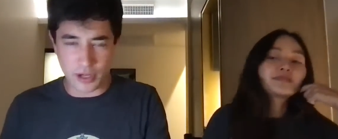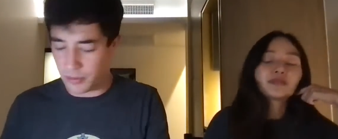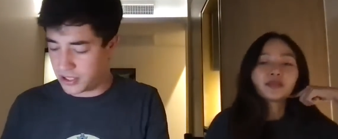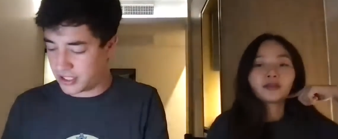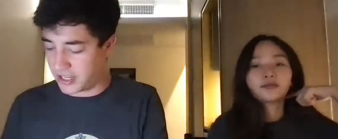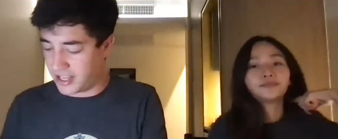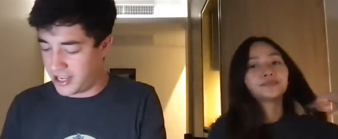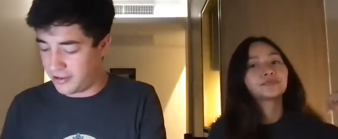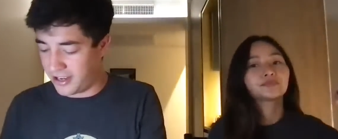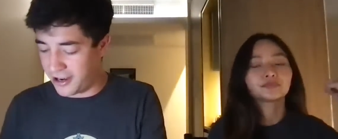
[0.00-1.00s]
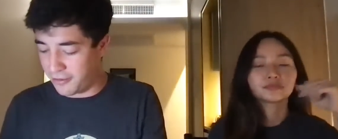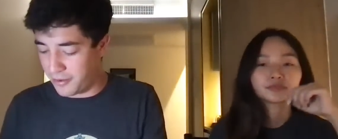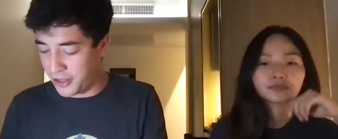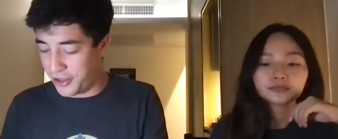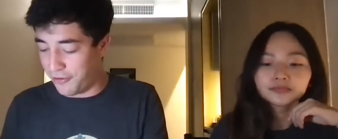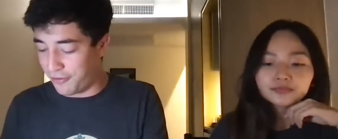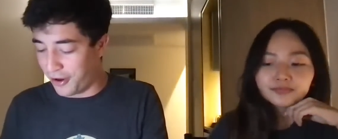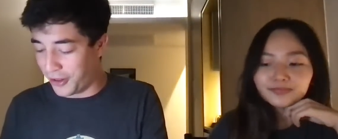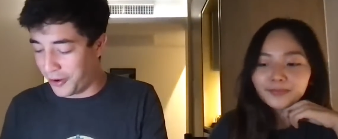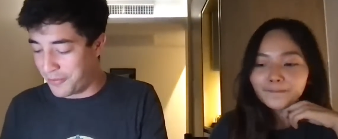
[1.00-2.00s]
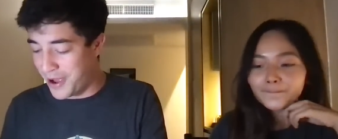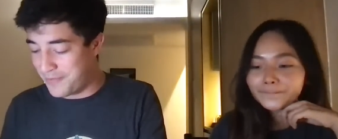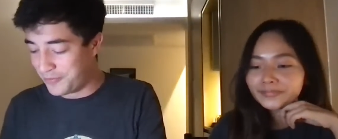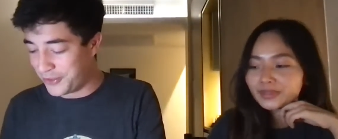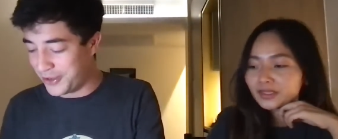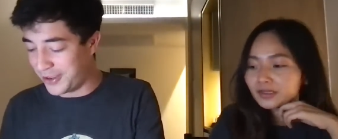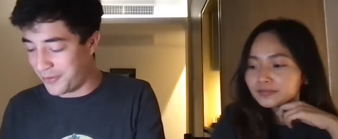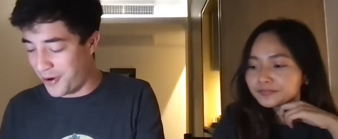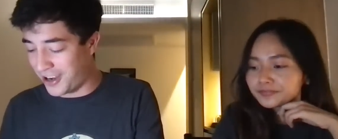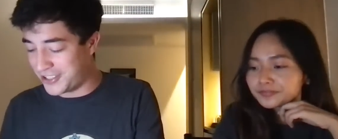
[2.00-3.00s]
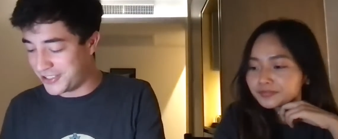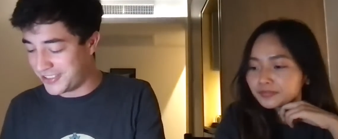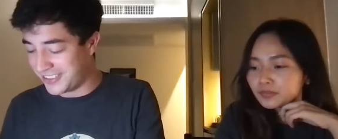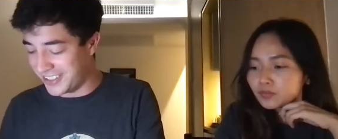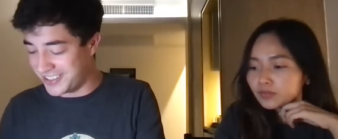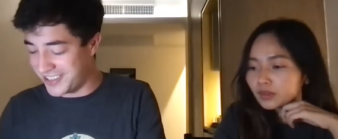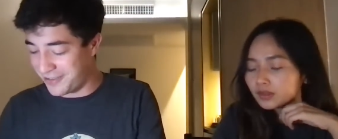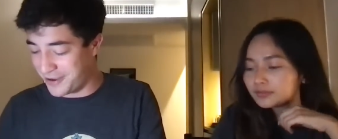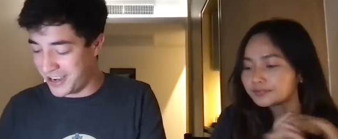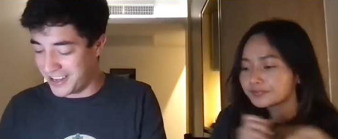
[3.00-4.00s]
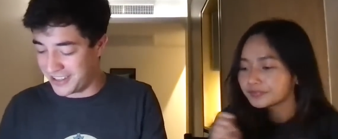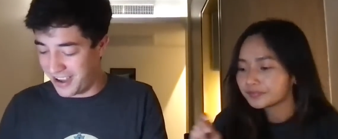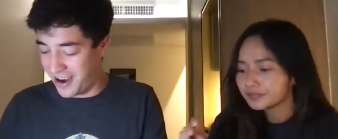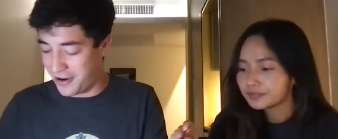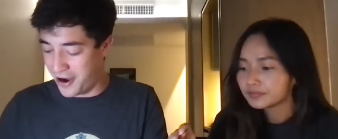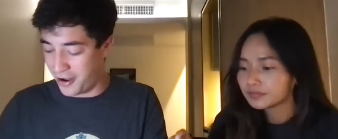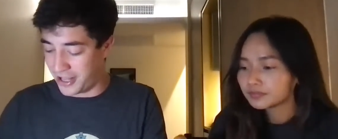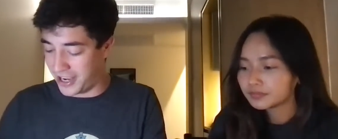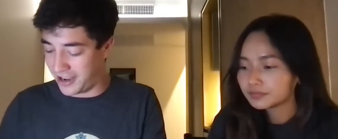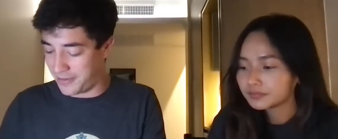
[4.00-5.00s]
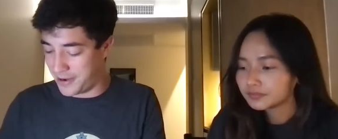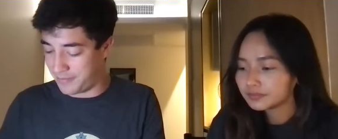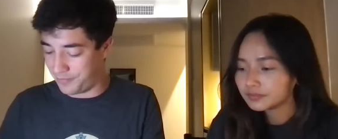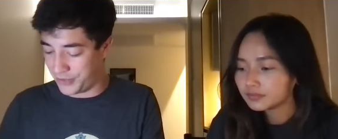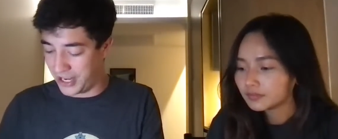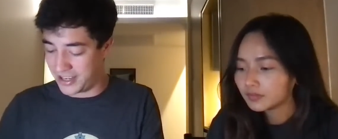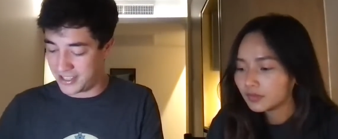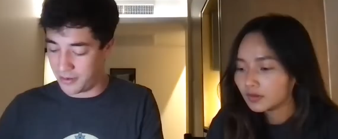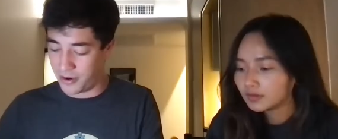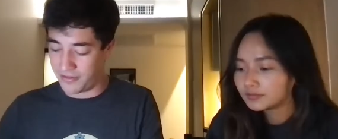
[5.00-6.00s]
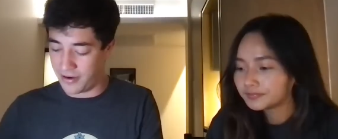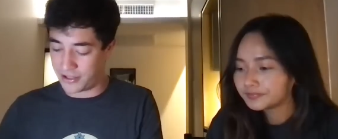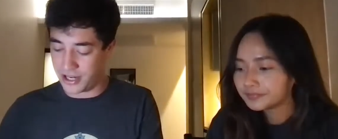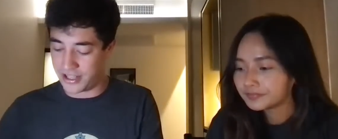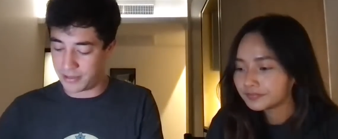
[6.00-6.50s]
Speaker 1: We're just going to eat here with you for a little bit. You can watch. Let's see if we get. I don't know. Like, I mean, like I said, we've never tried